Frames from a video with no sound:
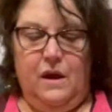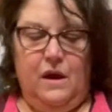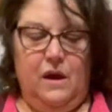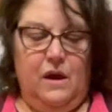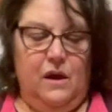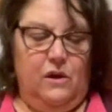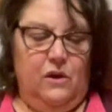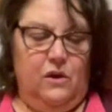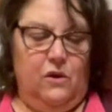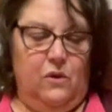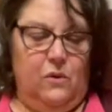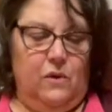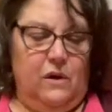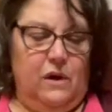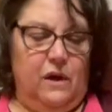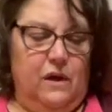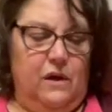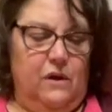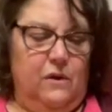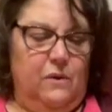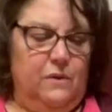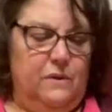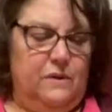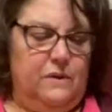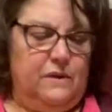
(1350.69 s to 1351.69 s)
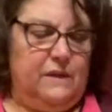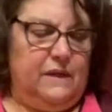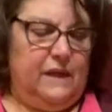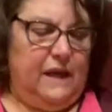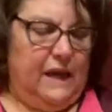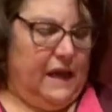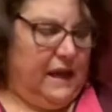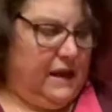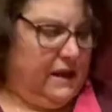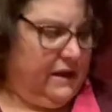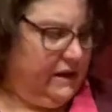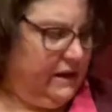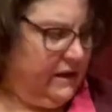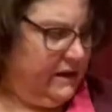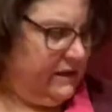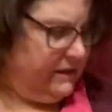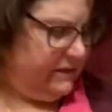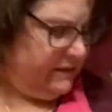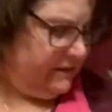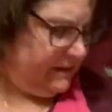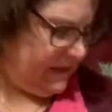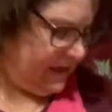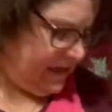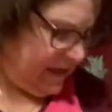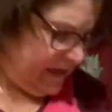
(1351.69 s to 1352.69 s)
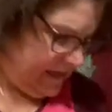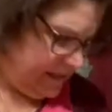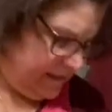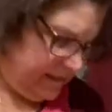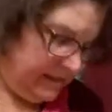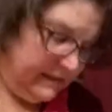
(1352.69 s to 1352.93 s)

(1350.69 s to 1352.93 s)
You could use scallions as